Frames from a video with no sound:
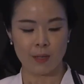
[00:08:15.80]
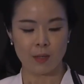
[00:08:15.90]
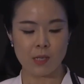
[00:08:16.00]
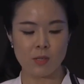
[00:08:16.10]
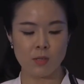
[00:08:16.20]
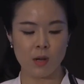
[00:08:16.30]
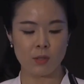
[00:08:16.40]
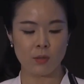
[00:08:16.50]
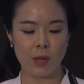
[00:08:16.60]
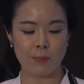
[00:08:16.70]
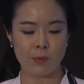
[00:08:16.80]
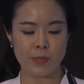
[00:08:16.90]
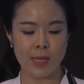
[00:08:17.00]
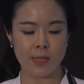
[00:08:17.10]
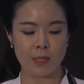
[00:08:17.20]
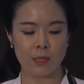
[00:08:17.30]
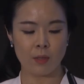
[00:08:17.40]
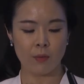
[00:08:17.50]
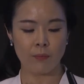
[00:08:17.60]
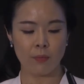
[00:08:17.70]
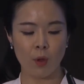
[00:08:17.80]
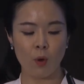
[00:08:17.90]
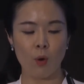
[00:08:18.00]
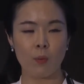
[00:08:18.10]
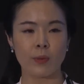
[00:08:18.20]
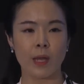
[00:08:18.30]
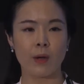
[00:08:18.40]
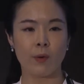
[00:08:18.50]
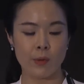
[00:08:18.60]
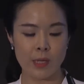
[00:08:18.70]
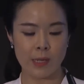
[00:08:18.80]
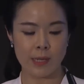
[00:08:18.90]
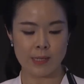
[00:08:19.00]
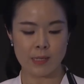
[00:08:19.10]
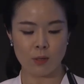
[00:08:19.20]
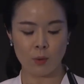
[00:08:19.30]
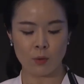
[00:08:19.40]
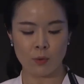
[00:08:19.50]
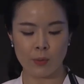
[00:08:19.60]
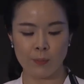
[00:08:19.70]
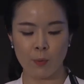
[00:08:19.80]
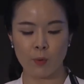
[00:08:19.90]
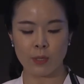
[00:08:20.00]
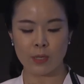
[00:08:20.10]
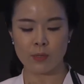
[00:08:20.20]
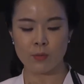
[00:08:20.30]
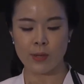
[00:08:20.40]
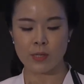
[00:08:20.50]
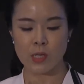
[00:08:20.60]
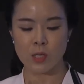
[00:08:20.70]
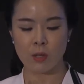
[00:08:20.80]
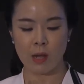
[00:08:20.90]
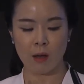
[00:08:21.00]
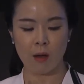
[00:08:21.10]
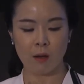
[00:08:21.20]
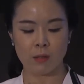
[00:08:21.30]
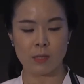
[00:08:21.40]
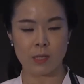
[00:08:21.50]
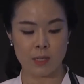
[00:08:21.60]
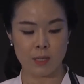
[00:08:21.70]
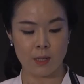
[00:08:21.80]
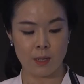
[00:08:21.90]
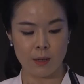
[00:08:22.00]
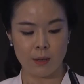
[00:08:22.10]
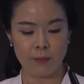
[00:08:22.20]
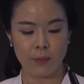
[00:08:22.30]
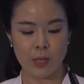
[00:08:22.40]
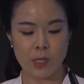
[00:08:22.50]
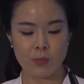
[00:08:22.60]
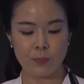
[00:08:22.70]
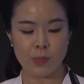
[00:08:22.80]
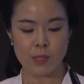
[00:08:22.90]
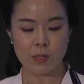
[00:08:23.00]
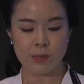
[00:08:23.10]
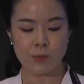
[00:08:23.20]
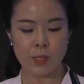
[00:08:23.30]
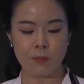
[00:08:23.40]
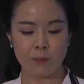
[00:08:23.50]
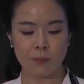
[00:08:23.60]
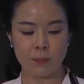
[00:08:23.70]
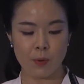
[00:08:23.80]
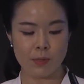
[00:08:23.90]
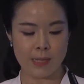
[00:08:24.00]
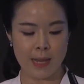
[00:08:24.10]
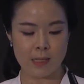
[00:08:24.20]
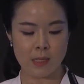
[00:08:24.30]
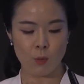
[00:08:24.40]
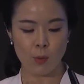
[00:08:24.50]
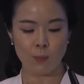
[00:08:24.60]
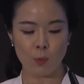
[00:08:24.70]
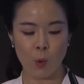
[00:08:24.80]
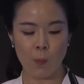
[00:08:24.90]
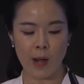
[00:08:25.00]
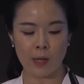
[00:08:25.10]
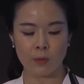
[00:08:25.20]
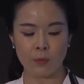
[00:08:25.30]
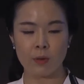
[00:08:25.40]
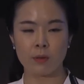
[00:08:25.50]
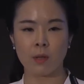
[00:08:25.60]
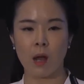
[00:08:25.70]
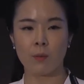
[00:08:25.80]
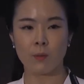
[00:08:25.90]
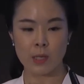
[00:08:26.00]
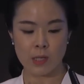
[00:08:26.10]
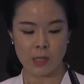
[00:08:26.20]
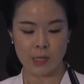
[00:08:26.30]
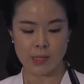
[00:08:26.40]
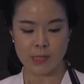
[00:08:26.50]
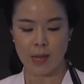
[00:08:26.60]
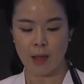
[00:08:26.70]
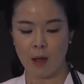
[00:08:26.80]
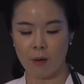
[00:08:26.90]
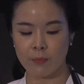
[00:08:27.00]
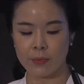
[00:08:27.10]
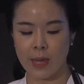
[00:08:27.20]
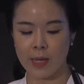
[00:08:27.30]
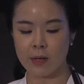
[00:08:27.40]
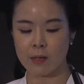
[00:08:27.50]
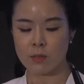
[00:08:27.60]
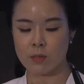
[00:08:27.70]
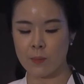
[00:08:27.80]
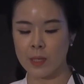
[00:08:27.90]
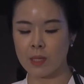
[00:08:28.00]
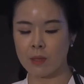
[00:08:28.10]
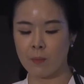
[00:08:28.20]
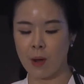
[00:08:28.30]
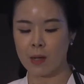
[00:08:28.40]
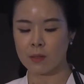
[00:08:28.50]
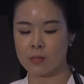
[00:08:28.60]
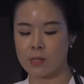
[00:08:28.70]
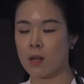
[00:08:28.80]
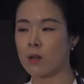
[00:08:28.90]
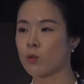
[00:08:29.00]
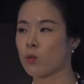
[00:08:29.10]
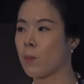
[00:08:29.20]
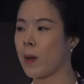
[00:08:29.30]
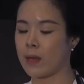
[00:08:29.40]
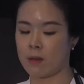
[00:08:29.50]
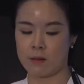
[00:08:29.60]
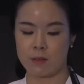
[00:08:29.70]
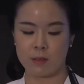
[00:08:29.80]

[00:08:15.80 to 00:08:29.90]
This chart represented the flow of data linkage on the reported transaction records. For each prescription process, we provide real-time linkage of data submitted by the seller to the buyer.